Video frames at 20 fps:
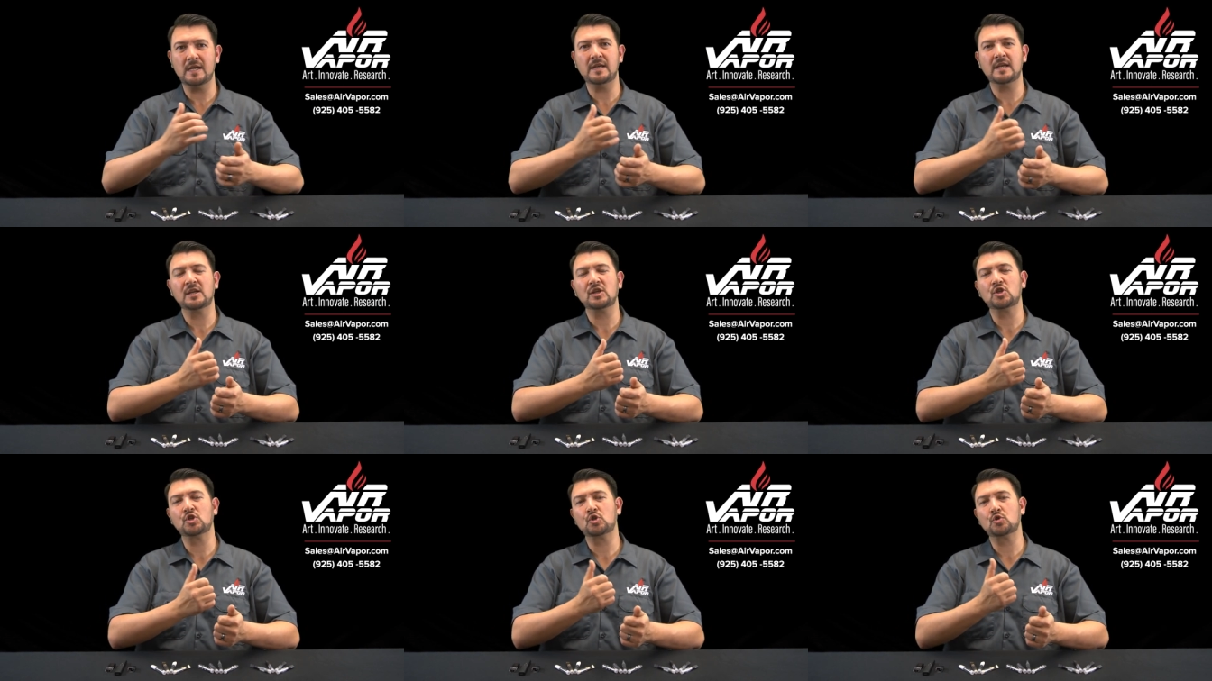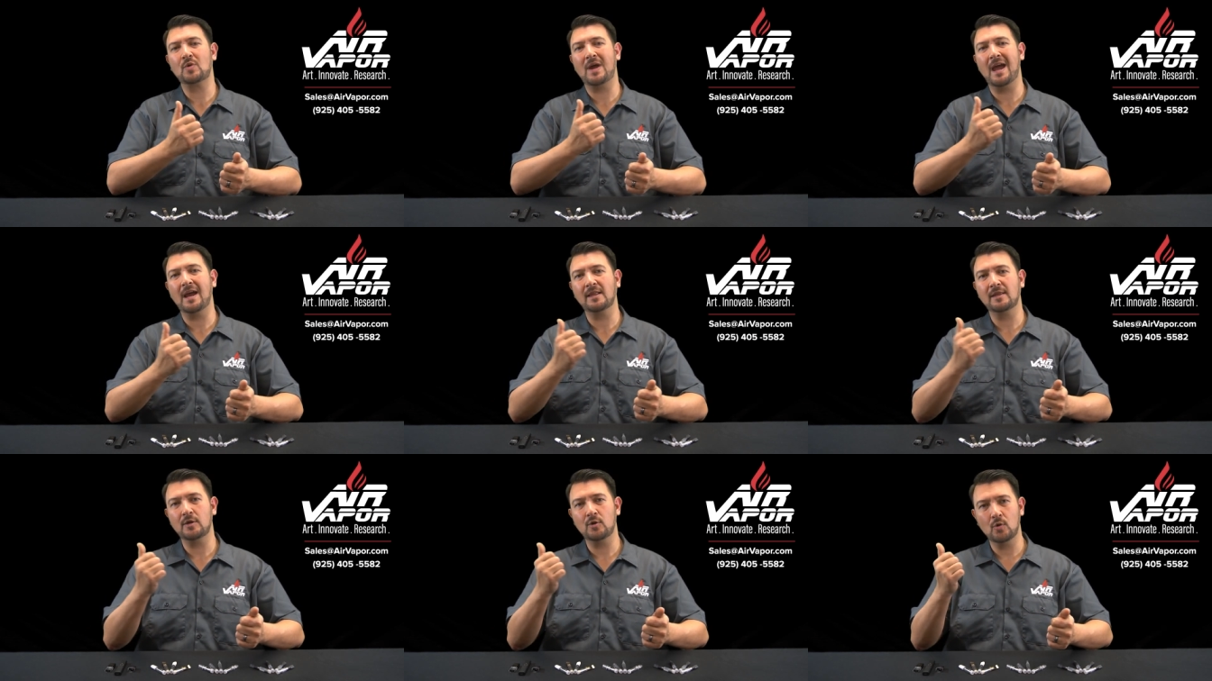and
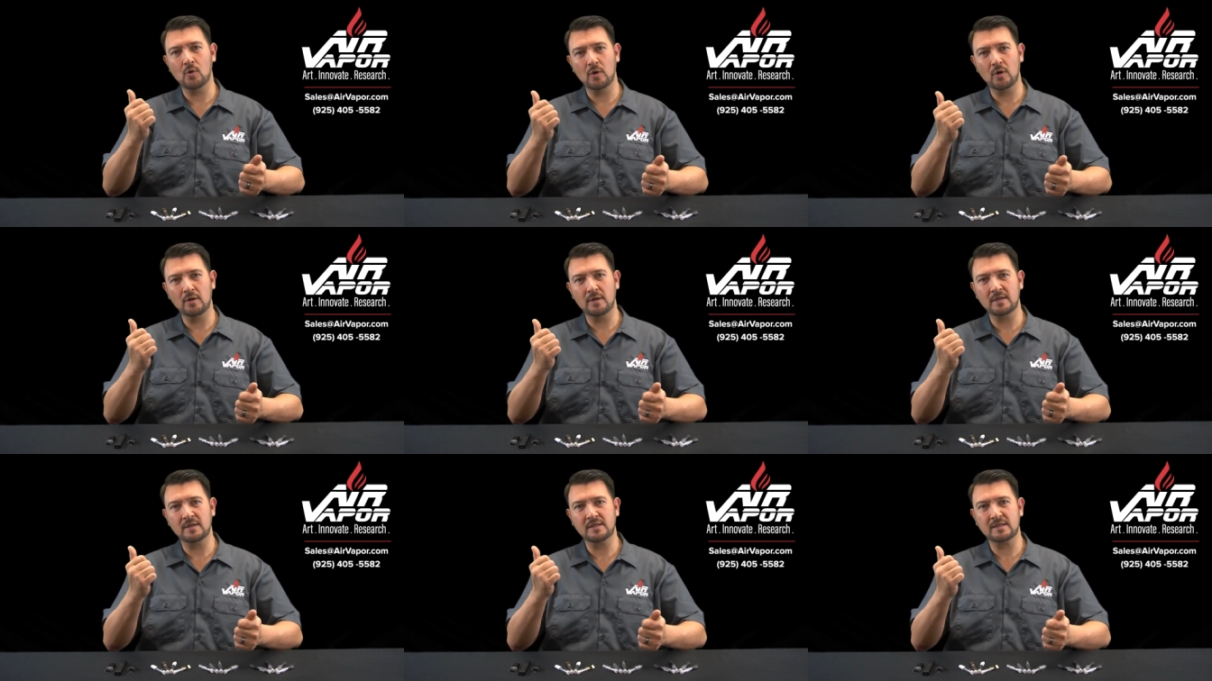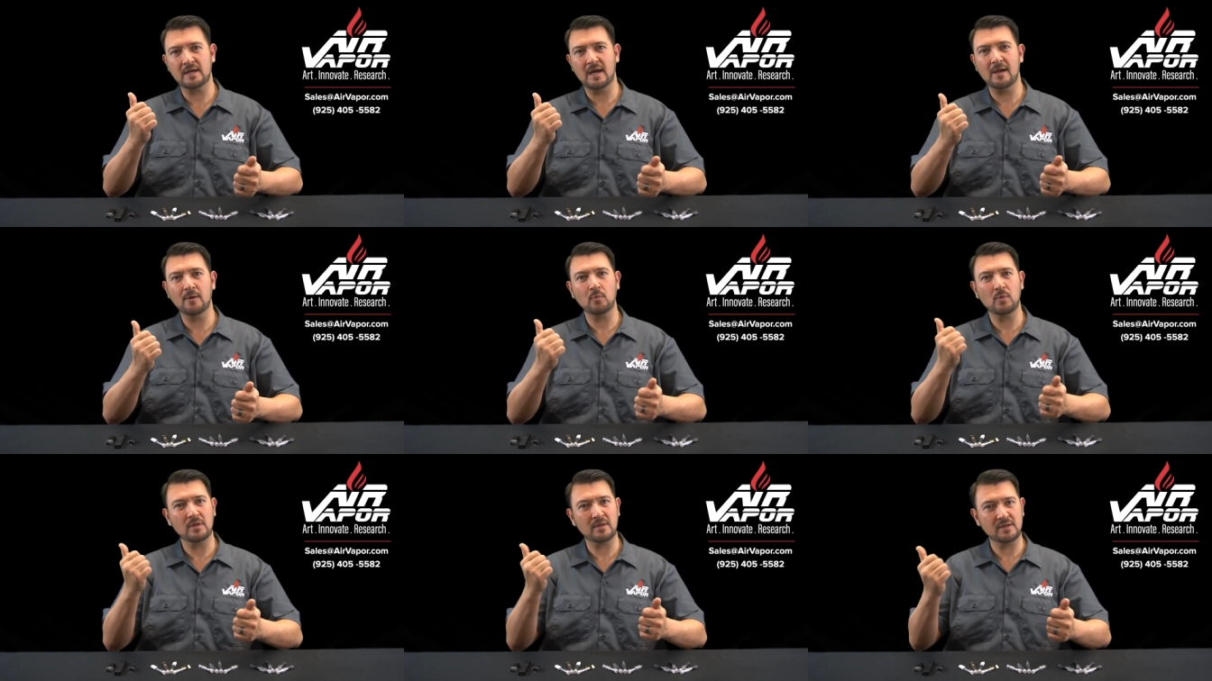extract the oil
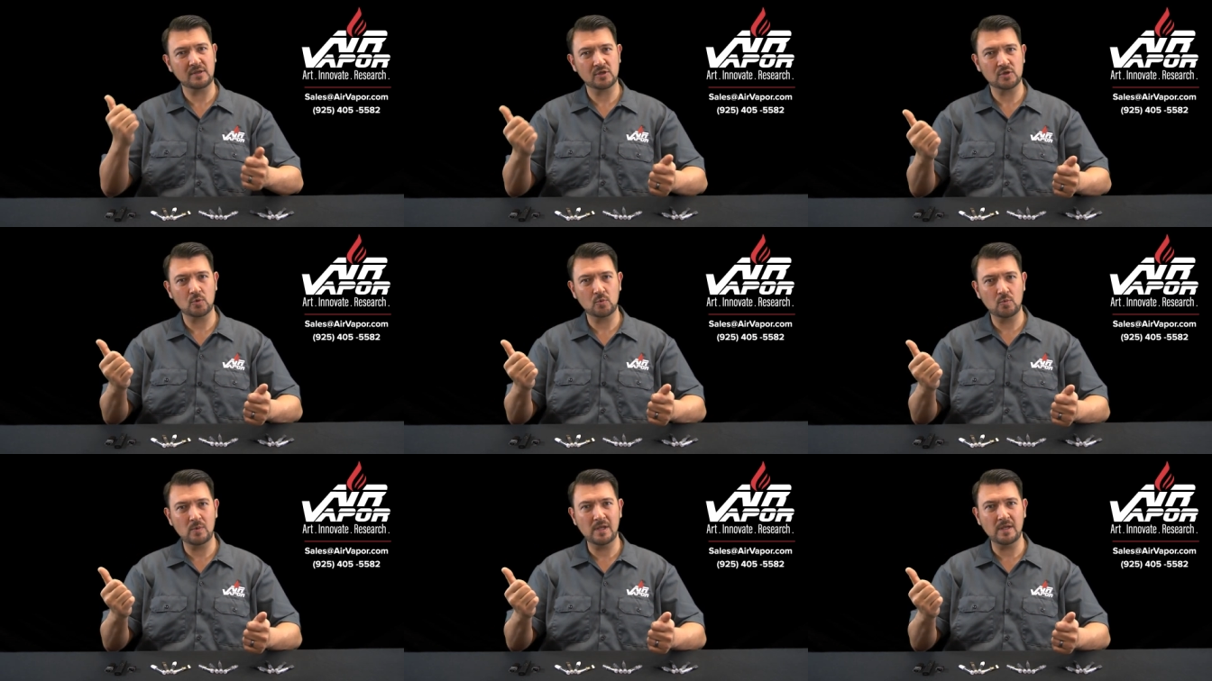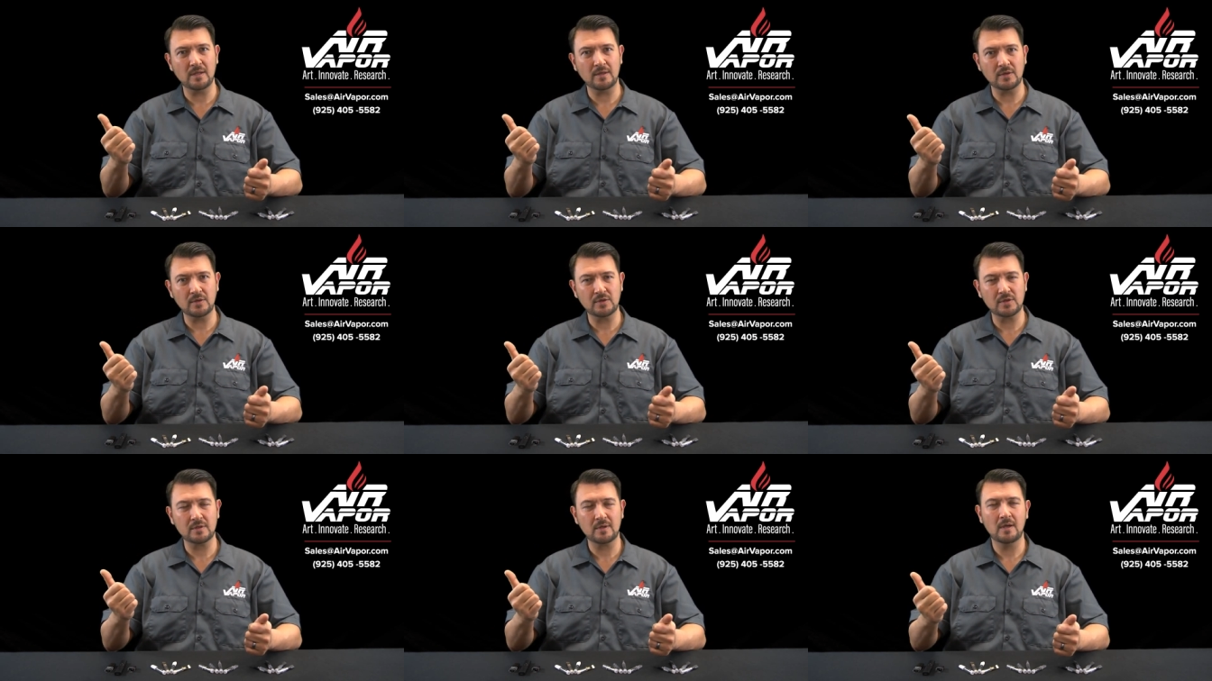inside with a
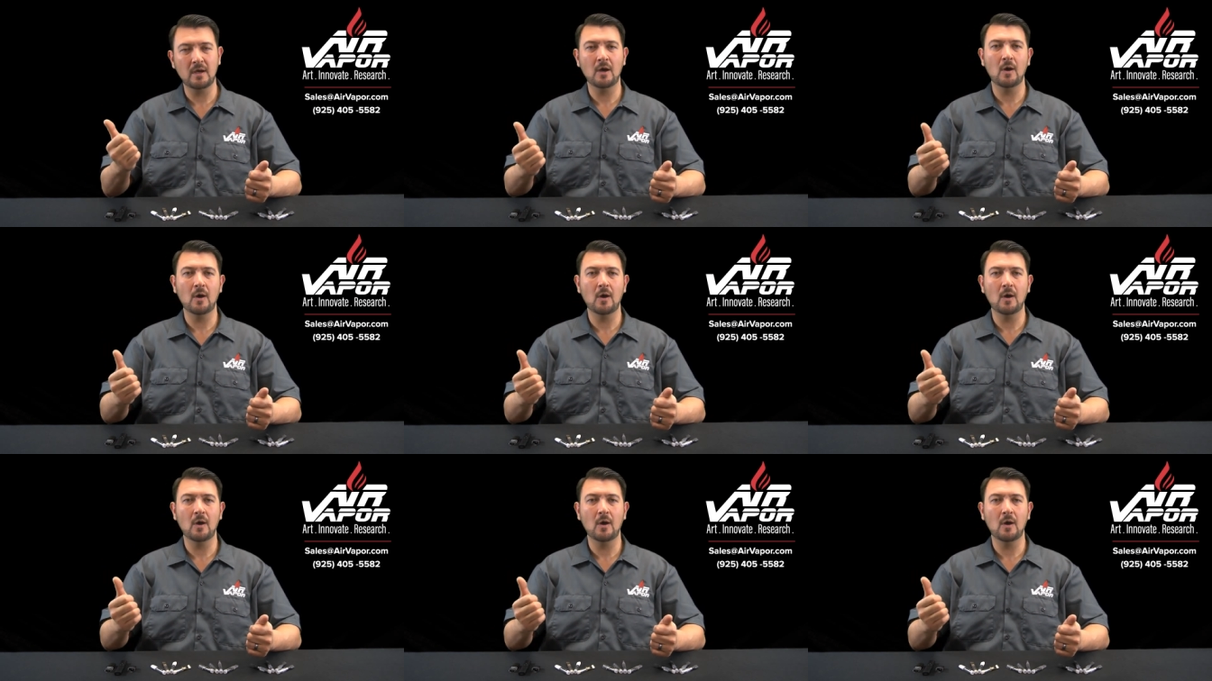syringe,